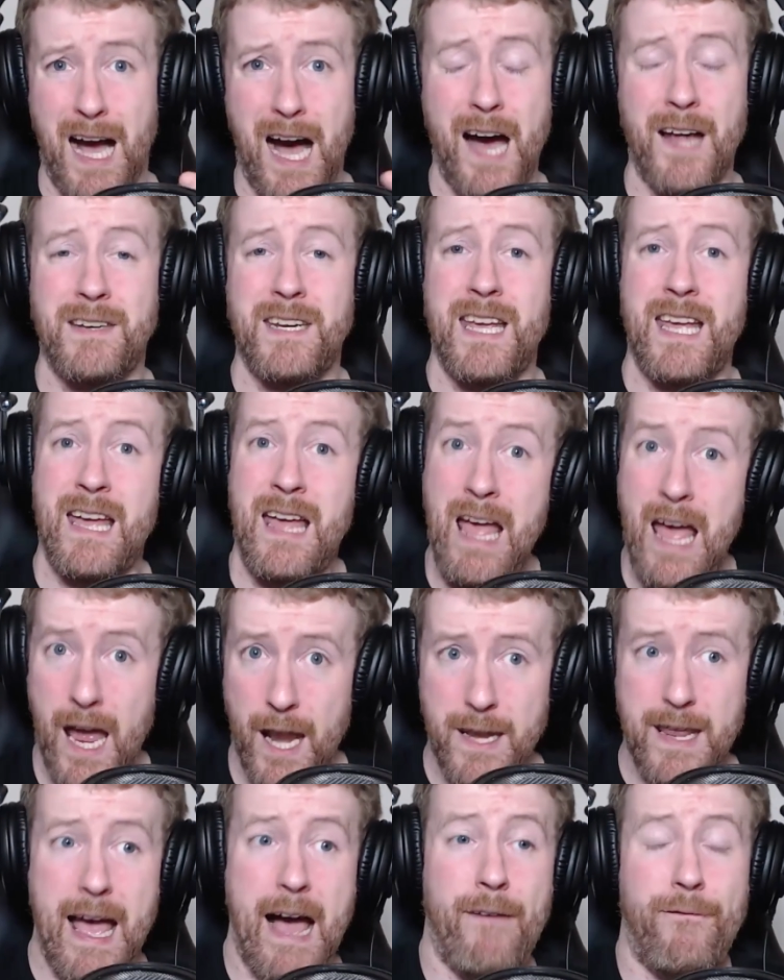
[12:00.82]
Dade,
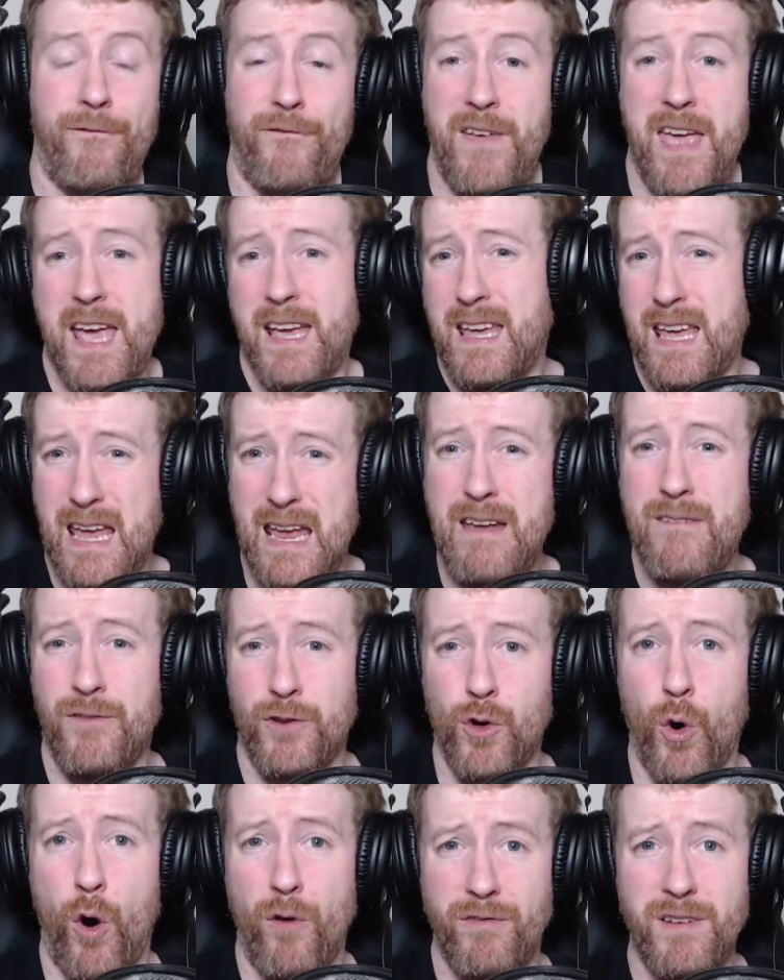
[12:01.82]
and you have Faker,
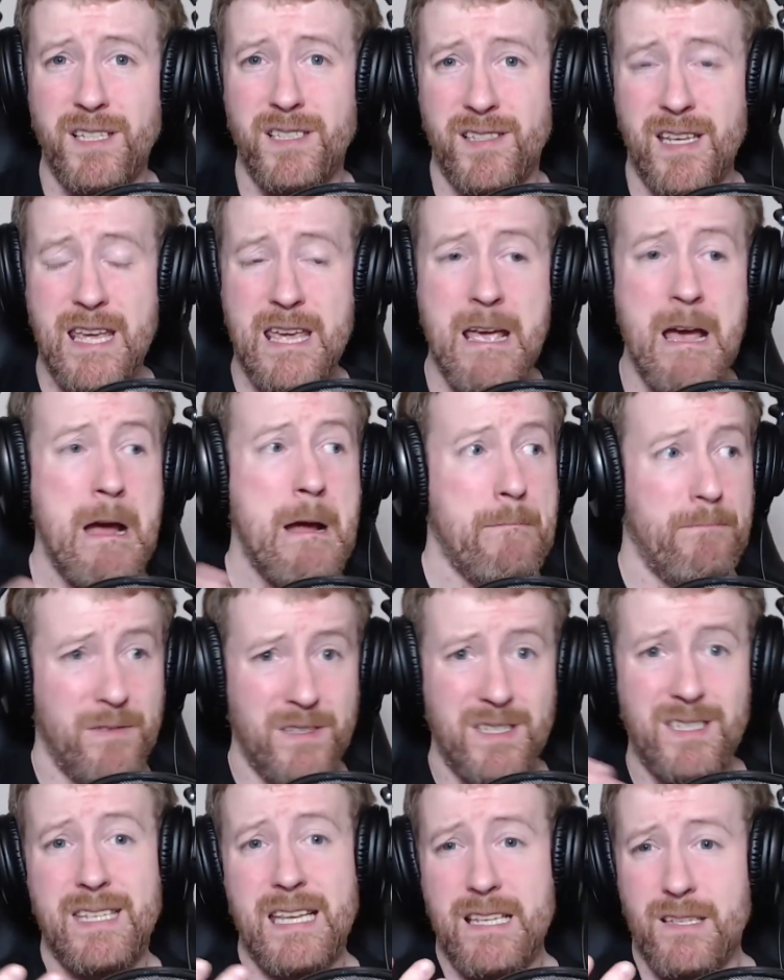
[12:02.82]
even though obviously
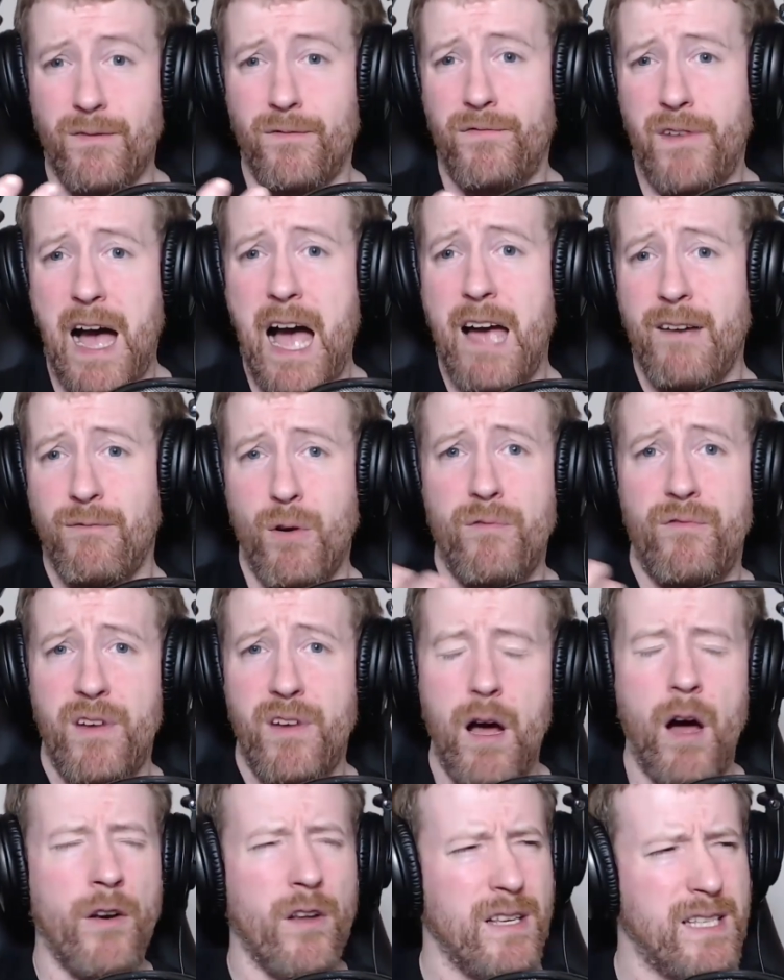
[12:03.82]
season 5 when
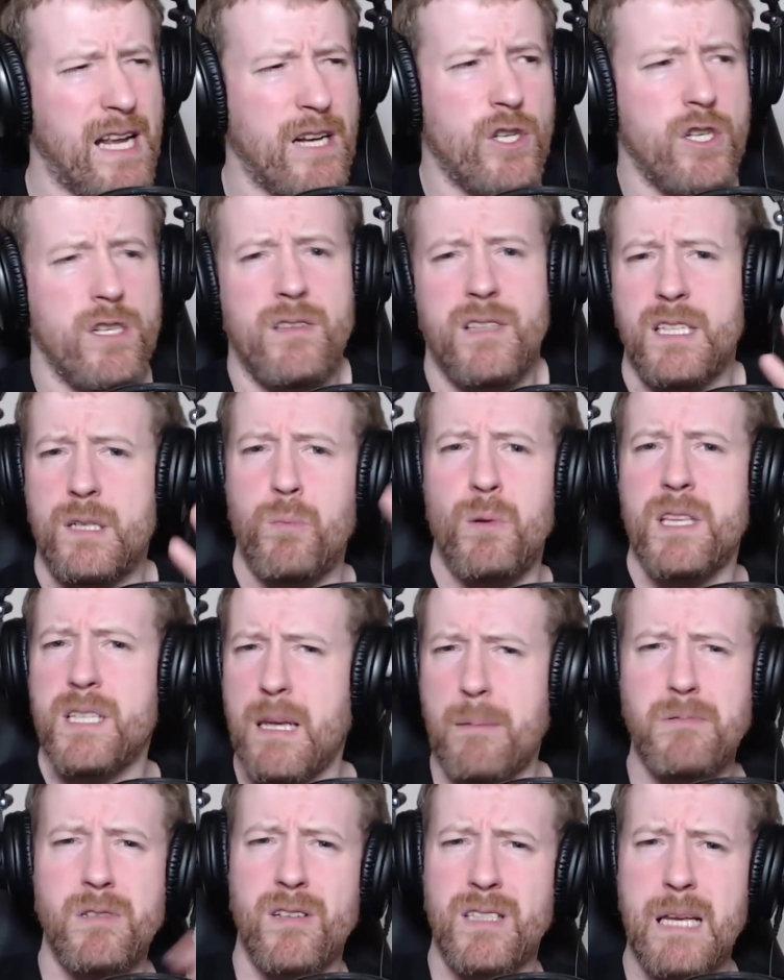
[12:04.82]
Faker, this is when the
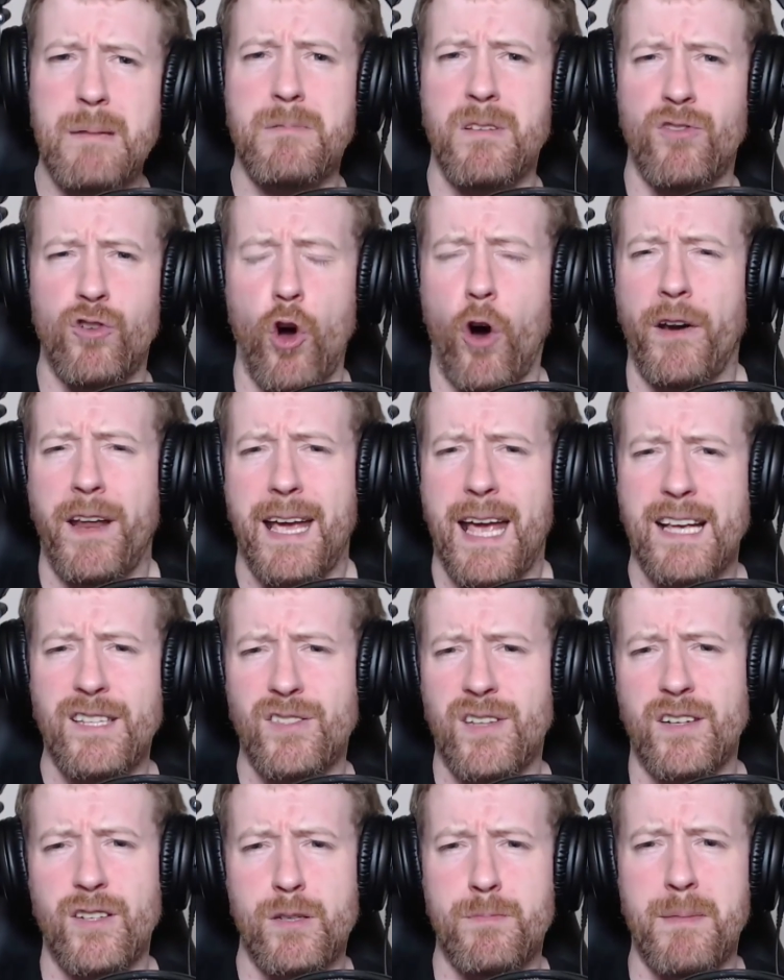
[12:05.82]
Samsung teams are gone, I
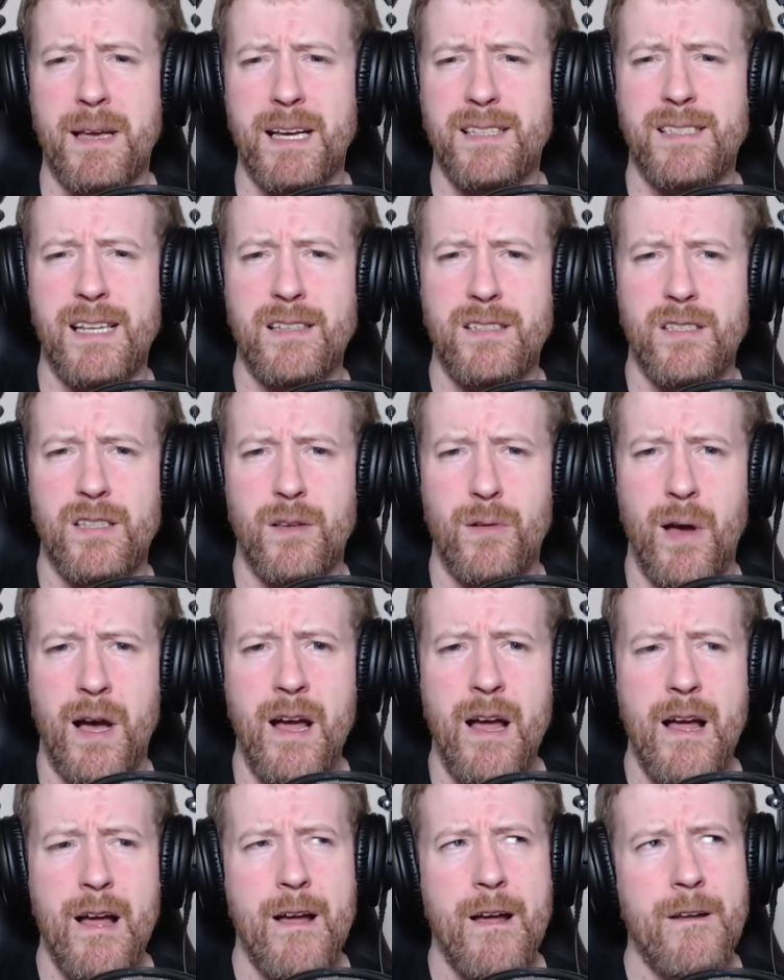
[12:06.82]
guess, so that doesn't make sense to do
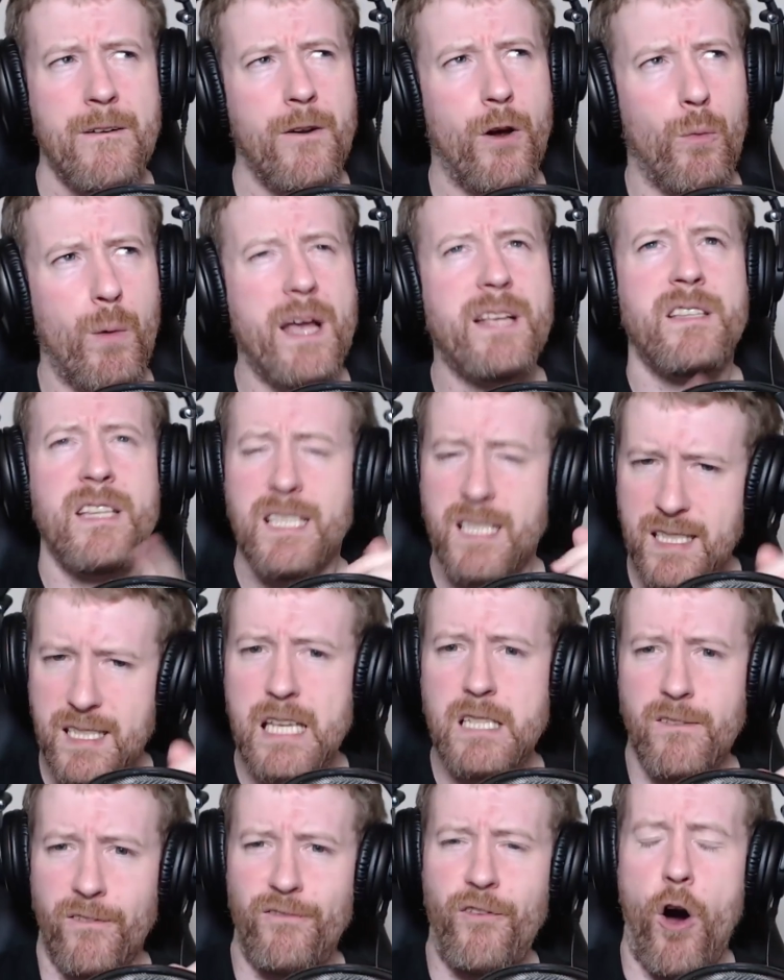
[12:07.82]
that. No, wait, this is
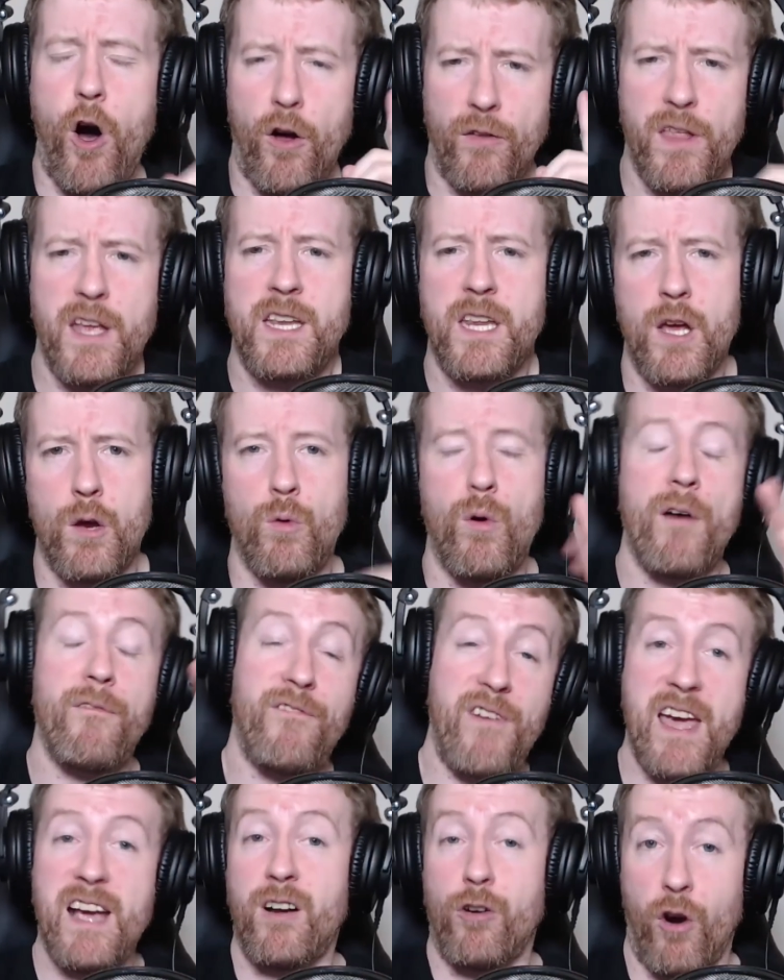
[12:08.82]
season 4, they do.
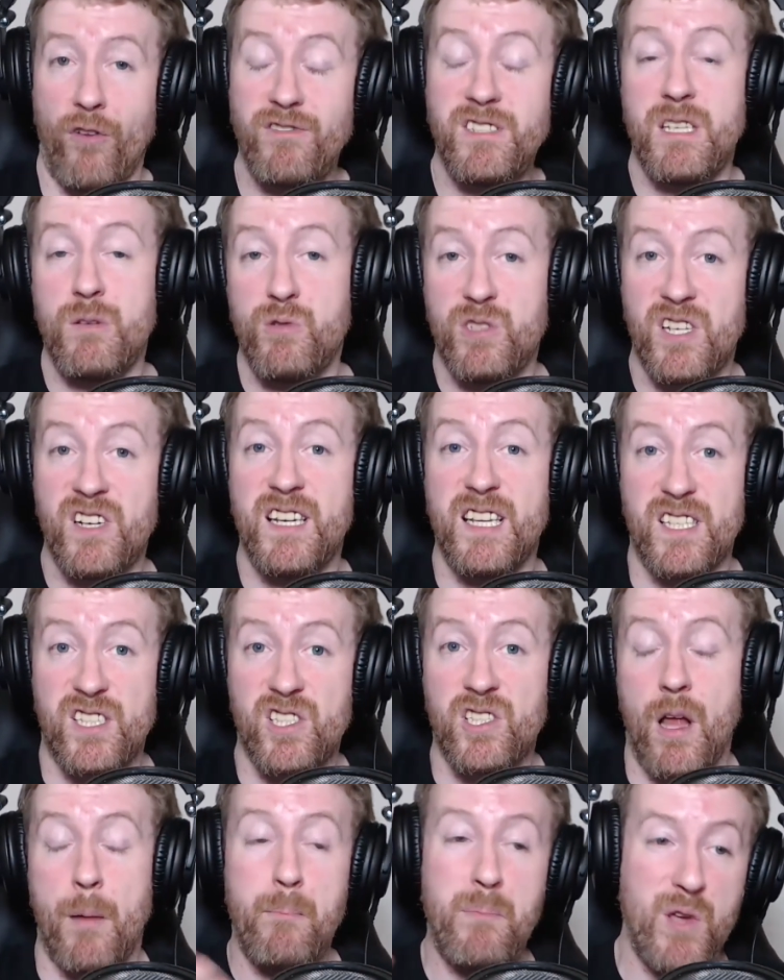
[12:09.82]
Faker obviously was in
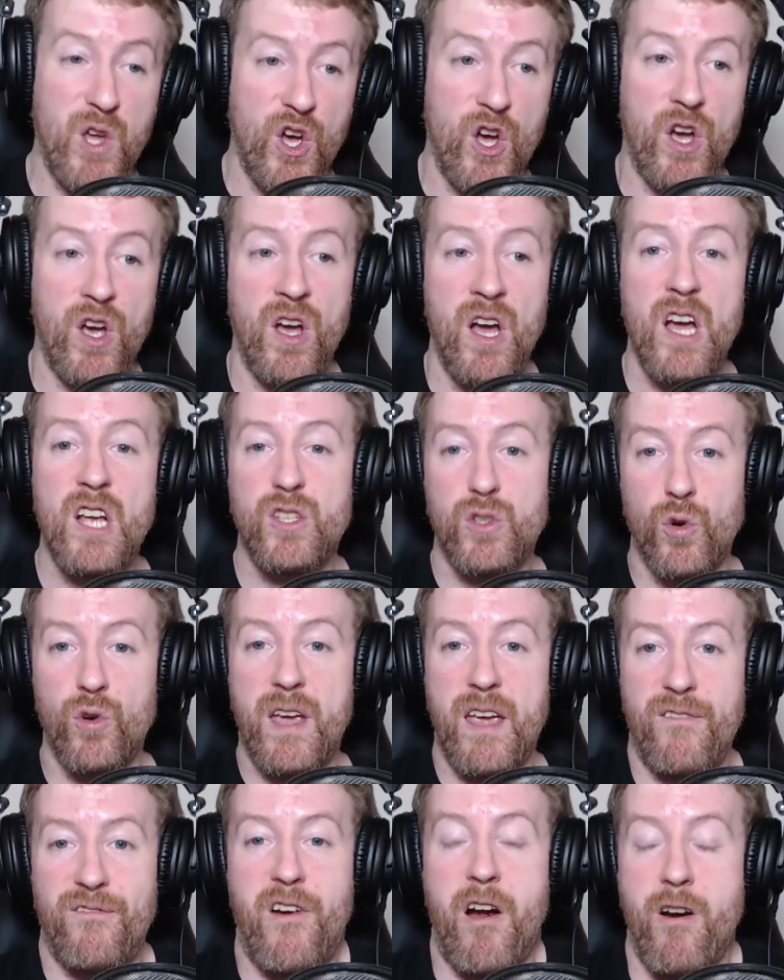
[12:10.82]
his slump year, so
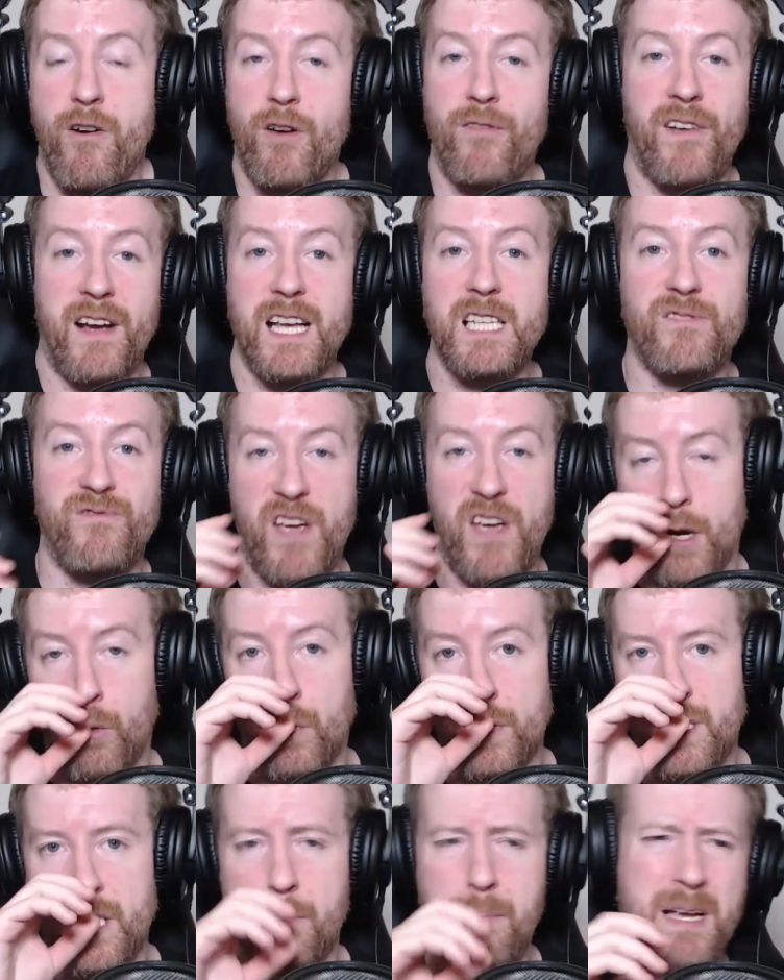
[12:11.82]
okay, fair enough, I guess Faker
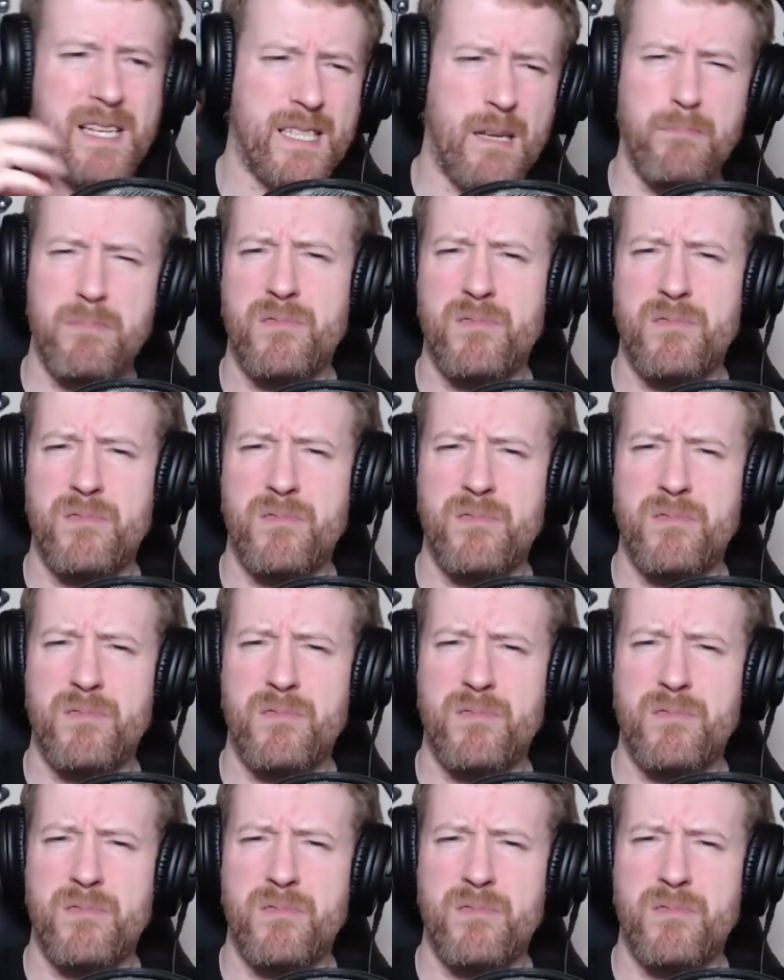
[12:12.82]
wasn't the best.